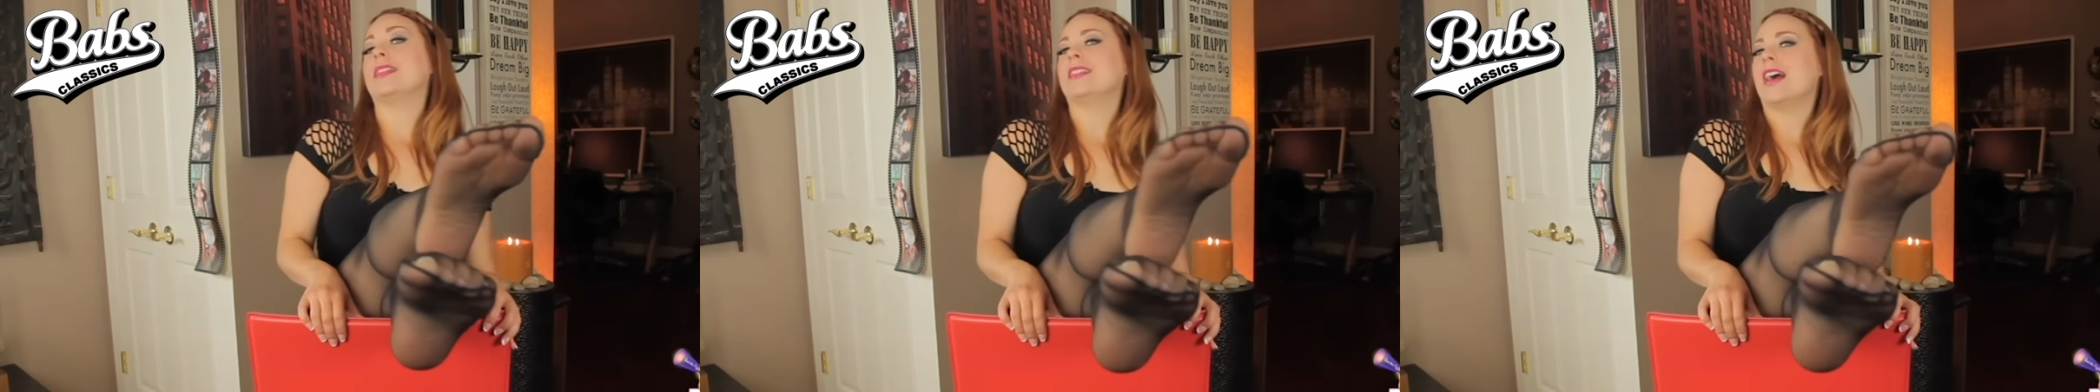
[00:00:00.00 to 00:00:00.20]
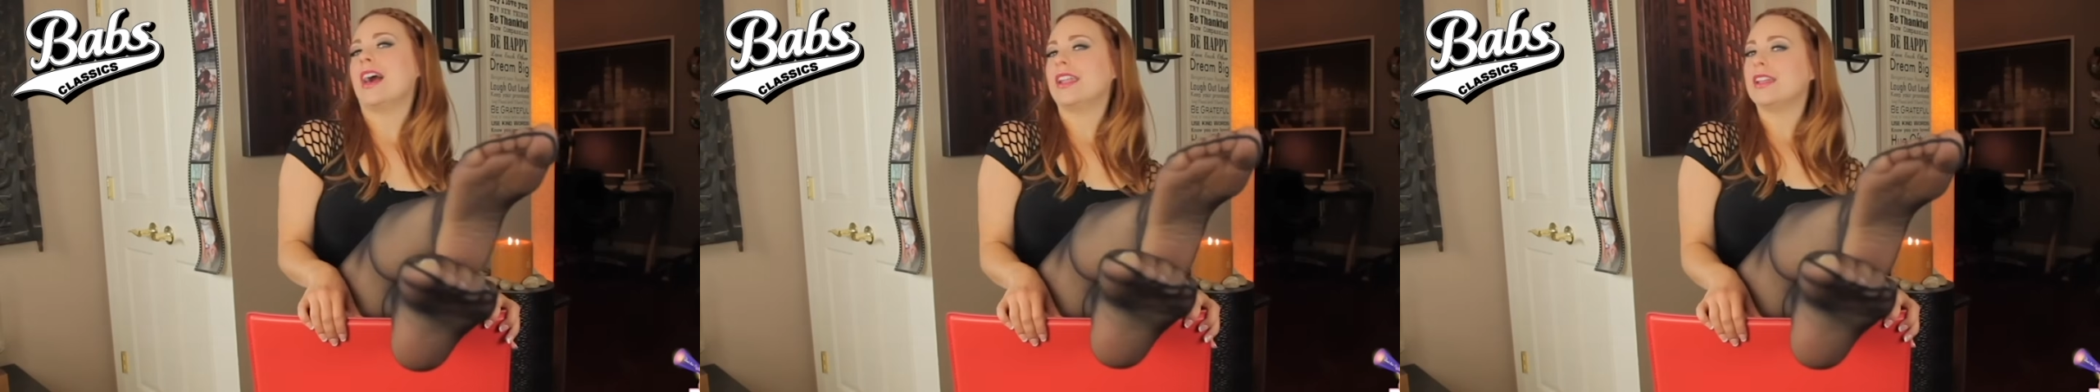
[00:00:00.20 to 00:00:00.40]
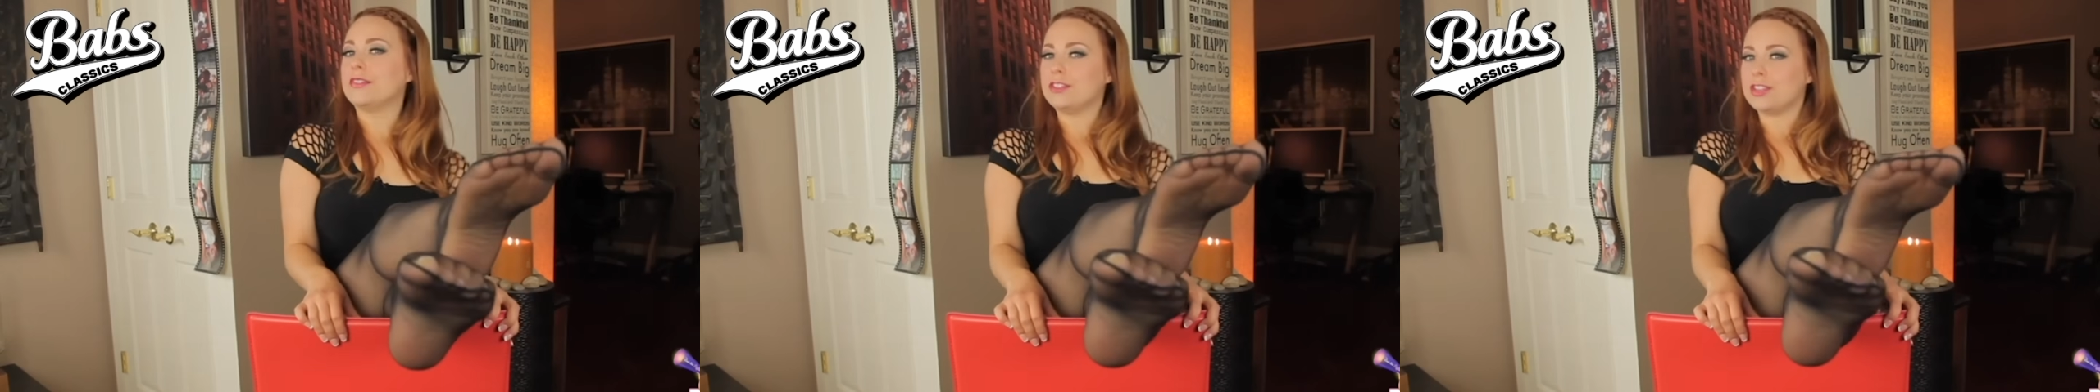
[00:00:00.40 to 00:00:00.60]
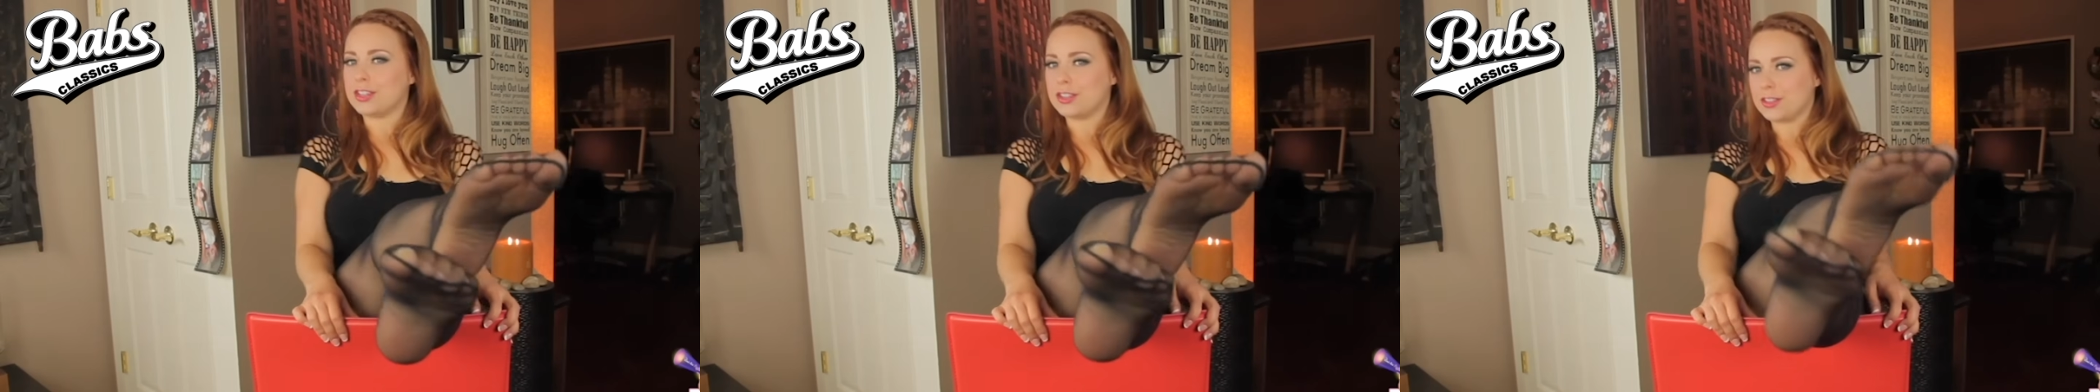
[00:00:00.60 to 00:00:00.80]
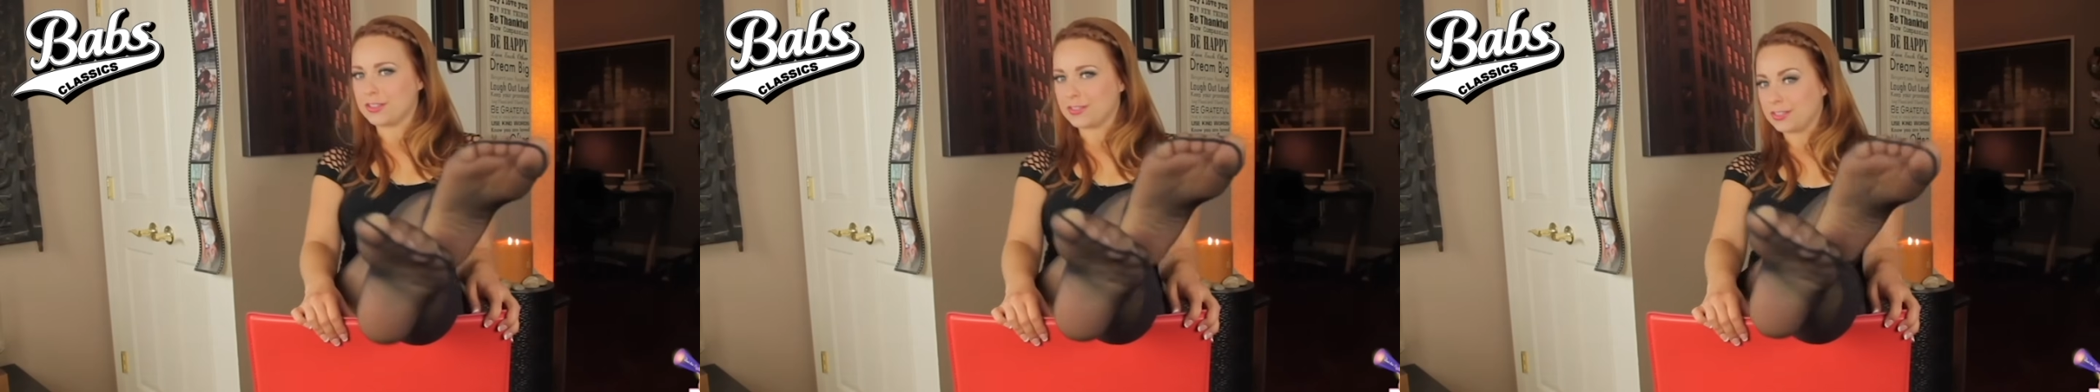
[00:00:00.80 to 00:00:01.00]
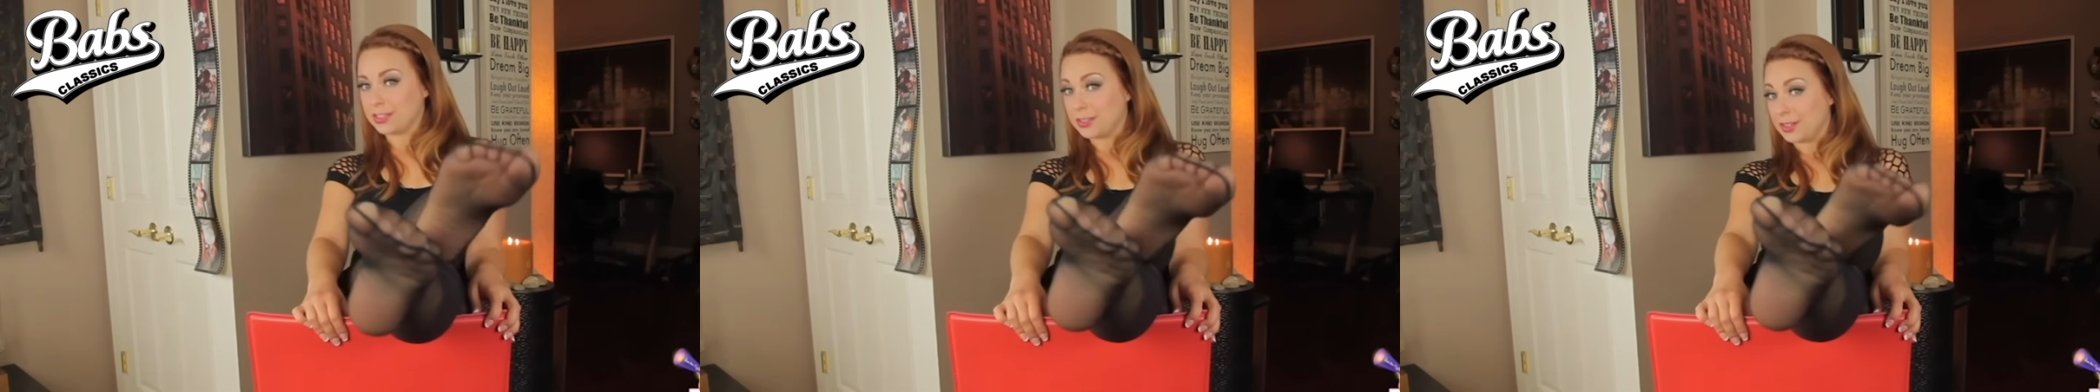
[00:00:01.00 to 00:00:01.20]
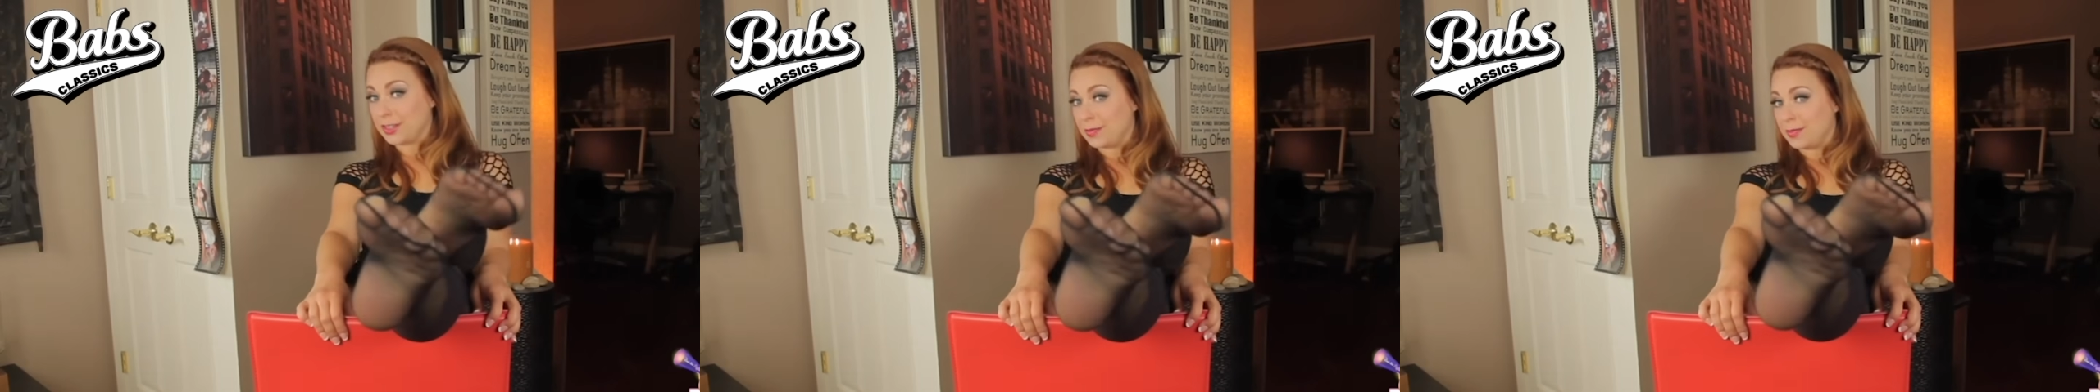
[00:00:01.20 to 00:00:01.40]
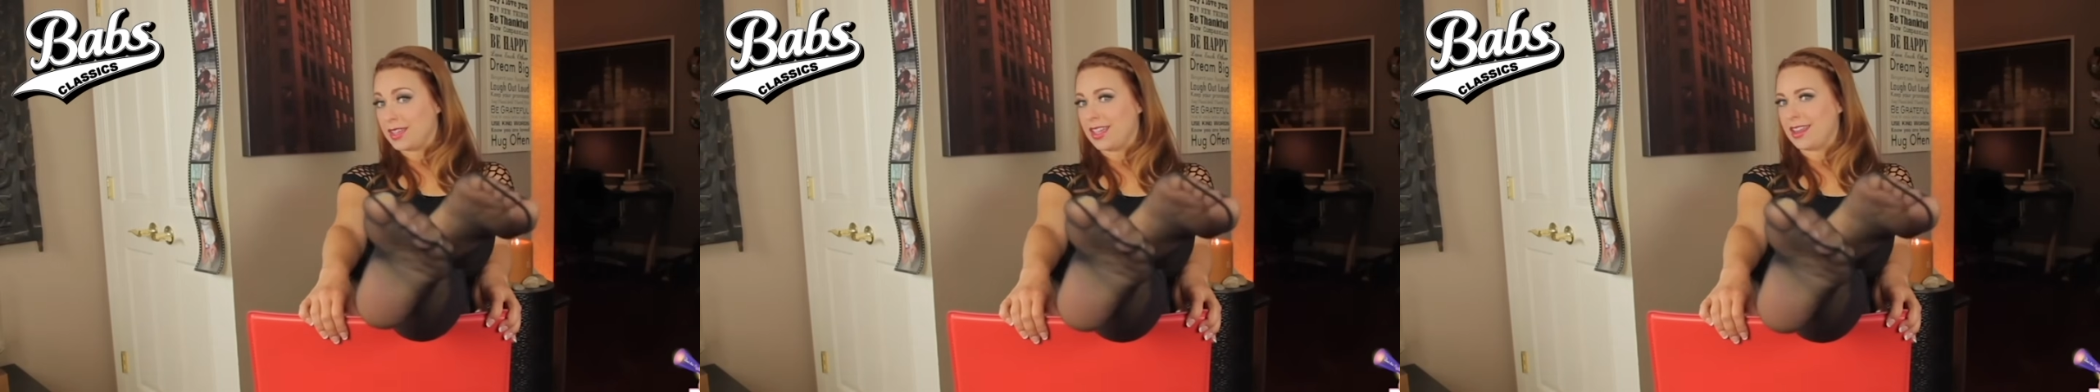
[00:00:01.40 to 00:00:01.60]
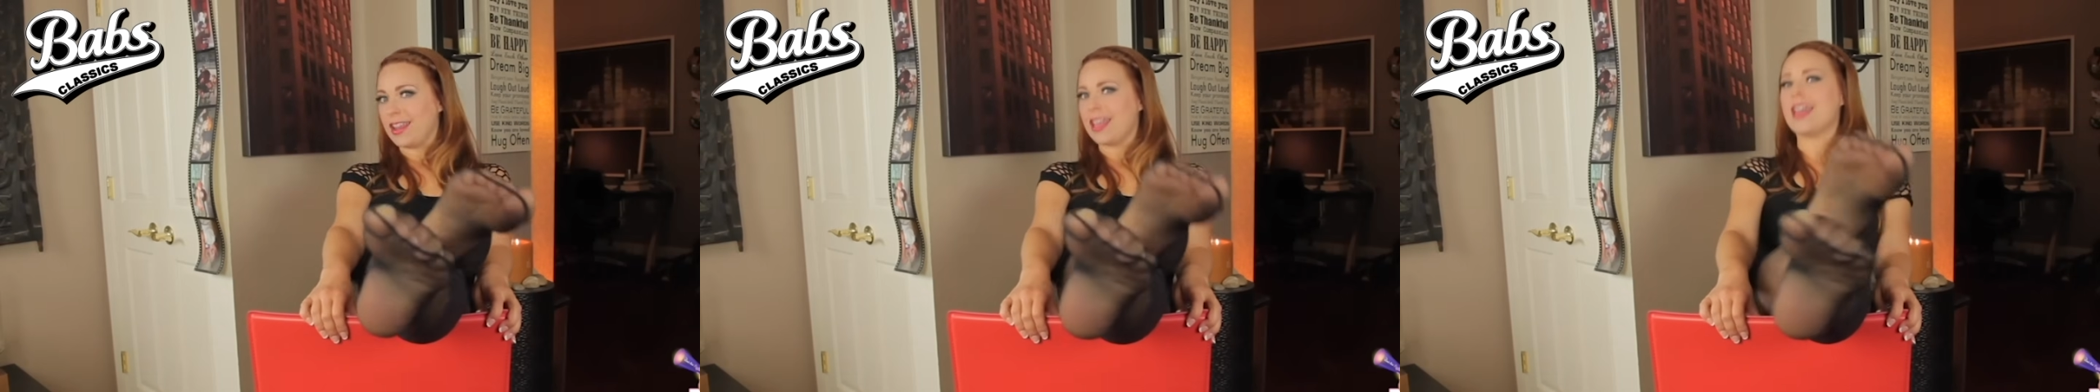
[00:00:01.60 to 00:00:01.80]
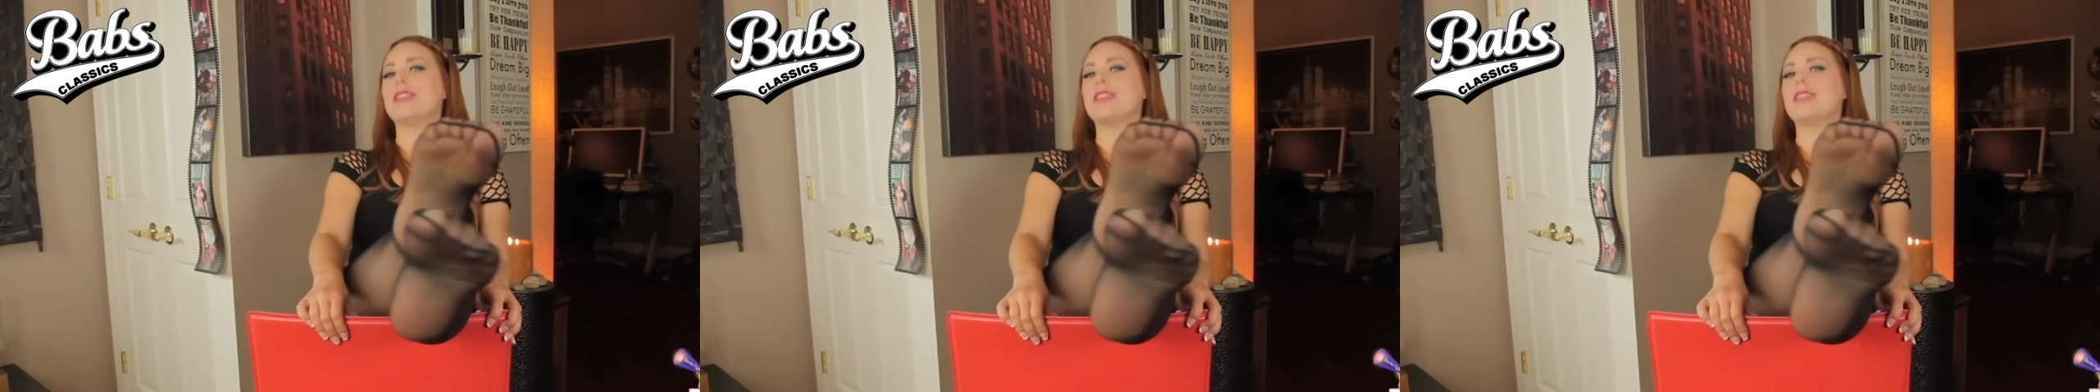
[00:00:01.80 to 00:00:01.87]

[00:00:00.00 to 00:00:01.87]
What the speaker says: lot of gender fluid men